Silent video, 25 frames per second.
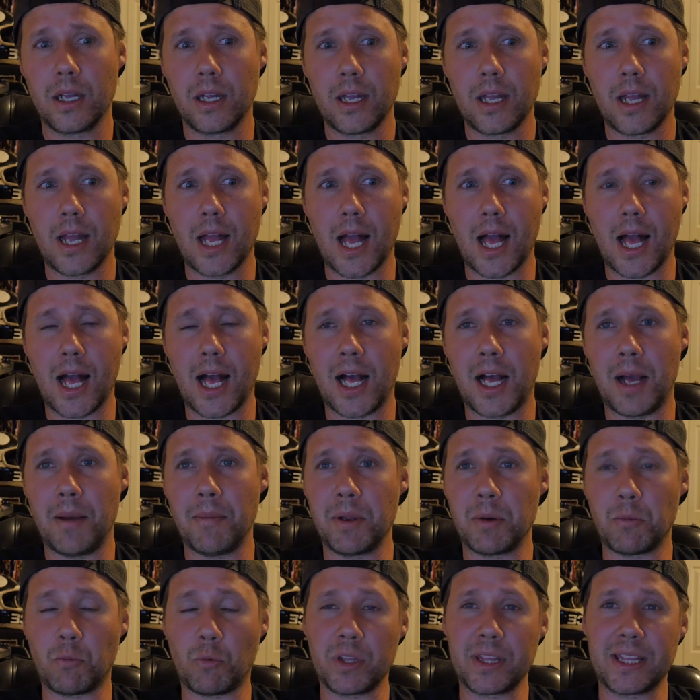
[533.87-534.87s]

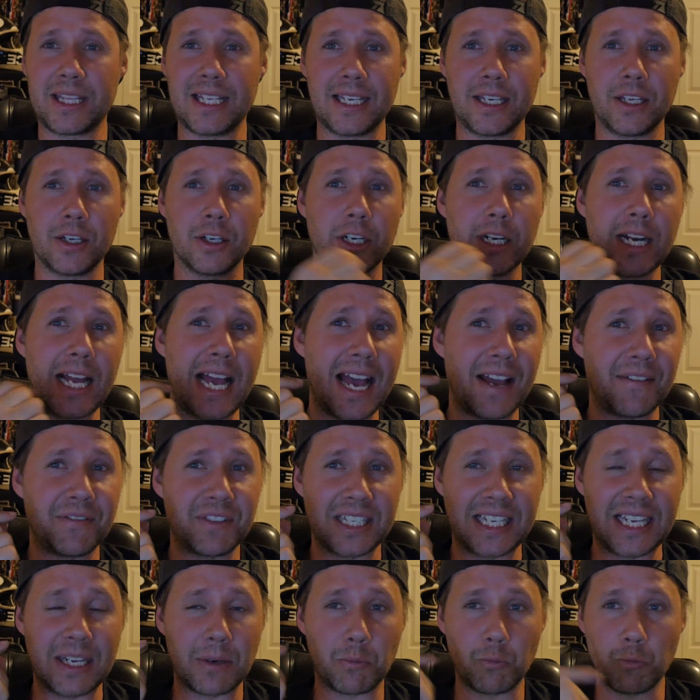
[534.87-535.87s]
And one thing you're going to have to
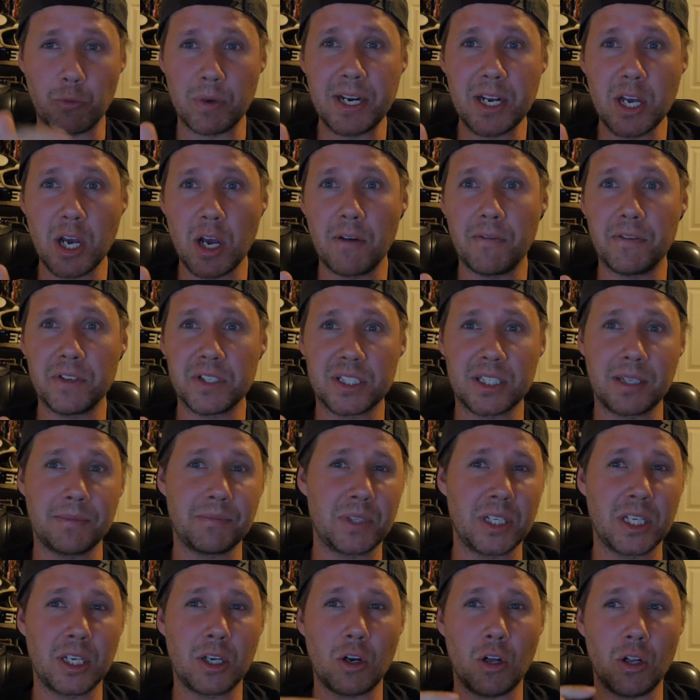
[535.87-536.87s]
get rid of is
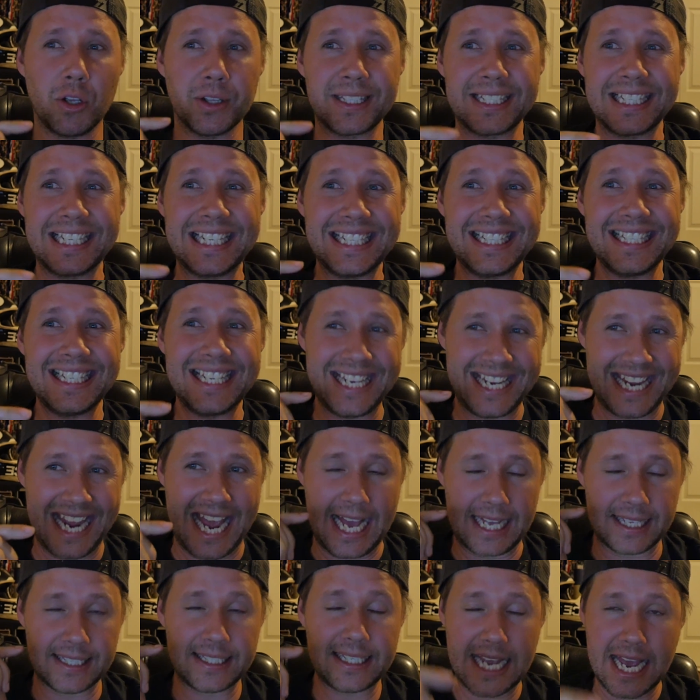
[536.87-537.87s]
something called
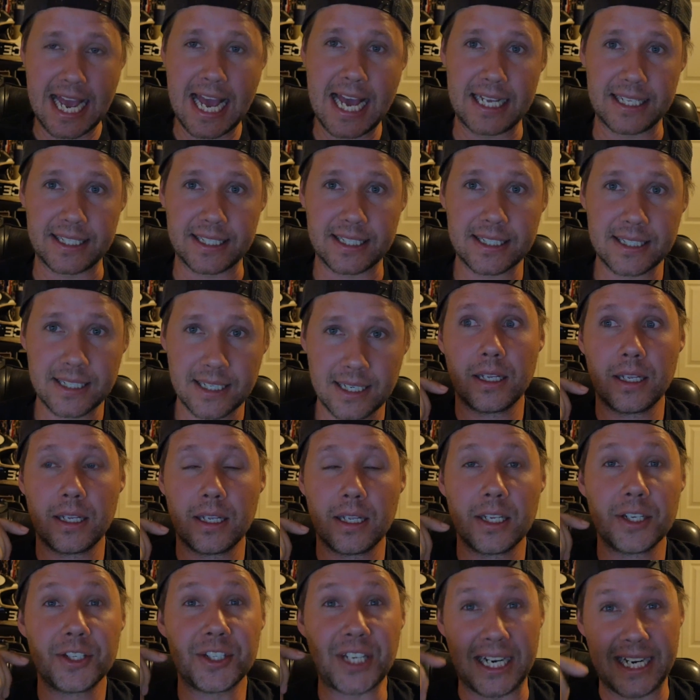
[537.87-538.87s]
DTSS.
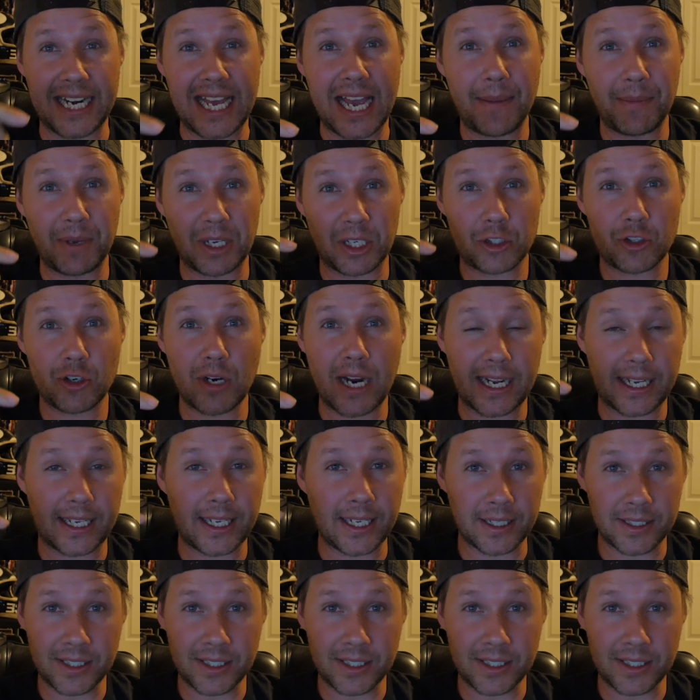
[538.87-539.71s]
Dynamic Tracking